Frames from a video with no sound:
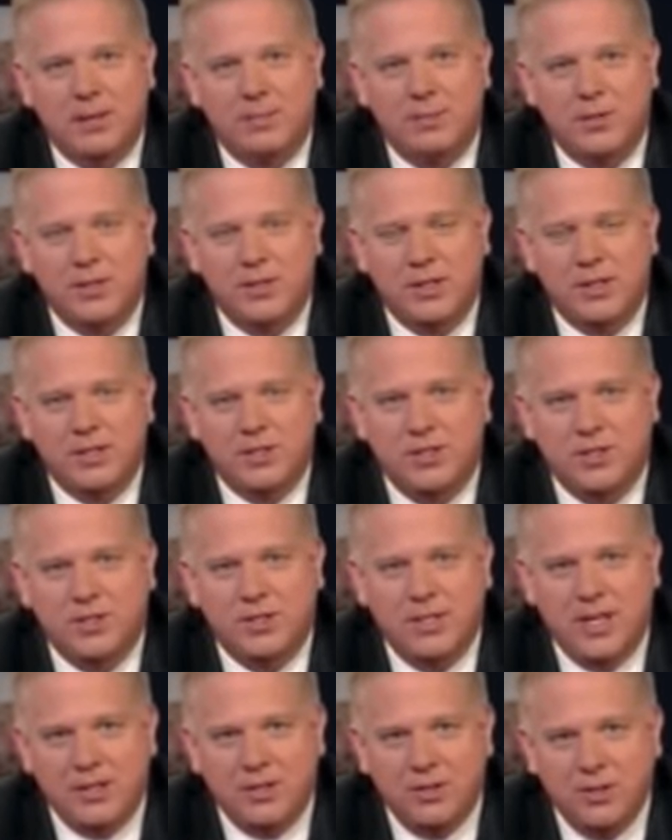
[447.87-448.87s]
music
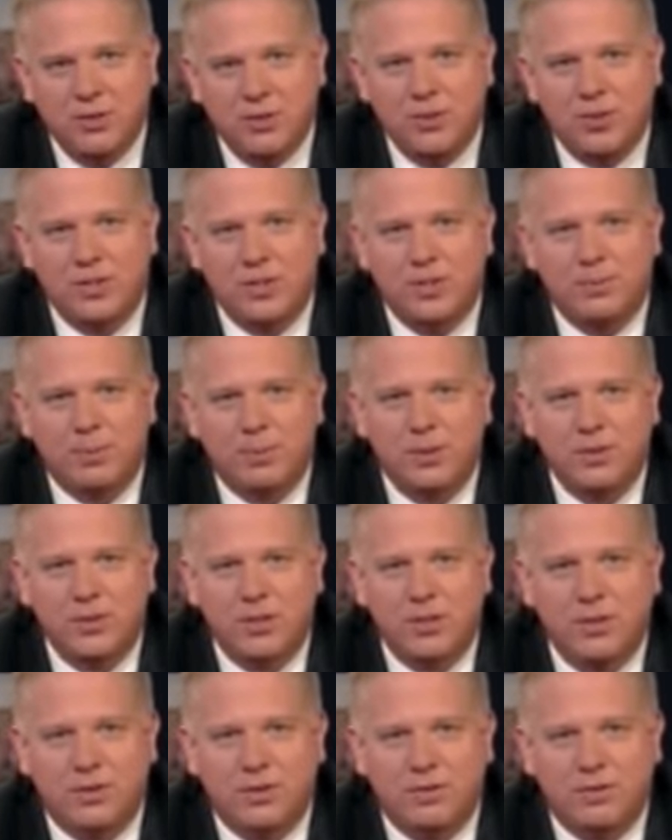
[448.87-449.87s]
legend Ted Nugent,
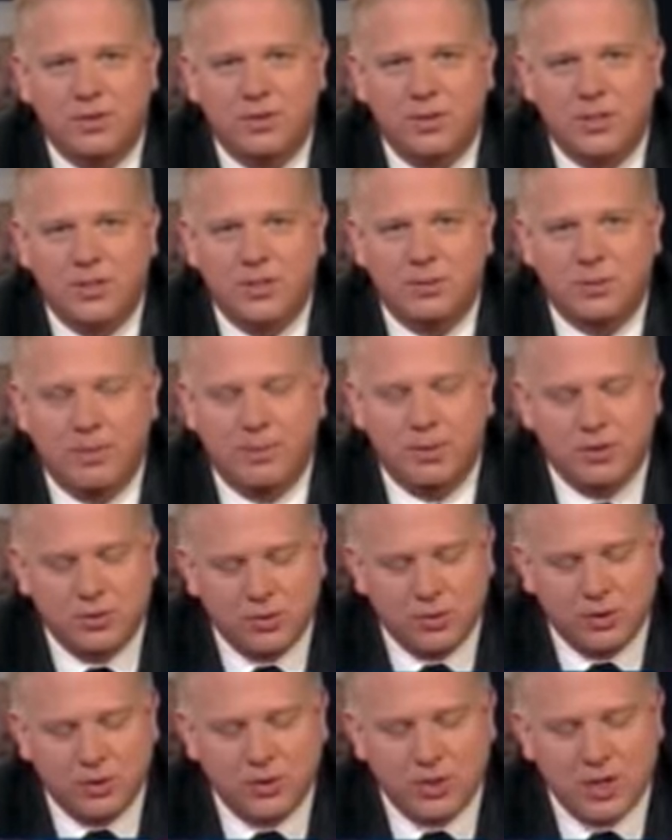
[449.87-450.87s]
Princeton University's Robert
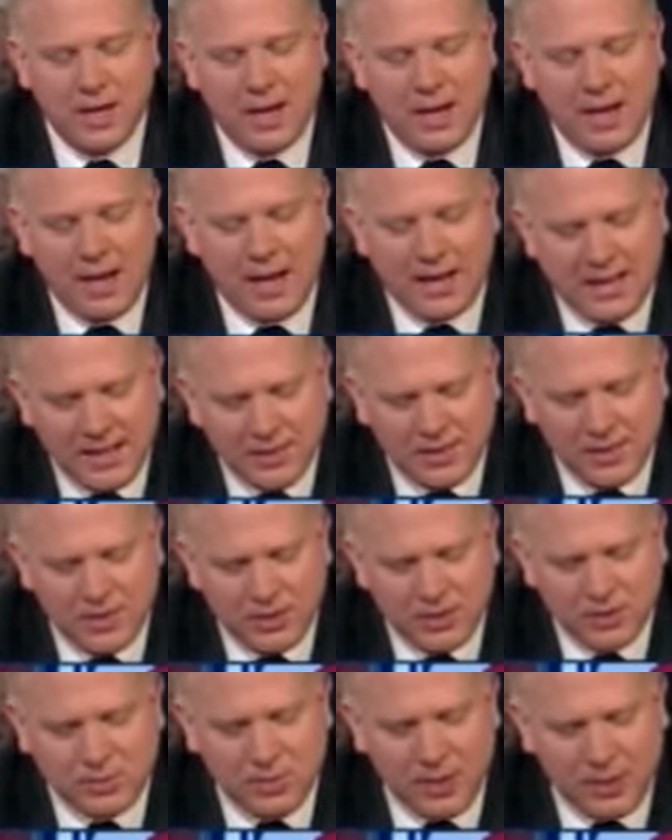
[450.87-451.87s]
George. I guess
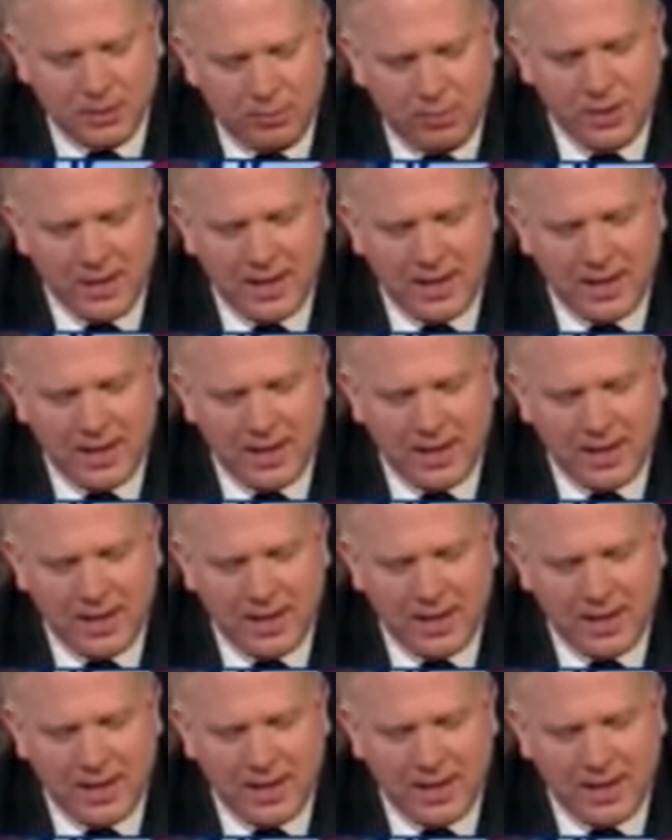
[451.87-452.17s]
I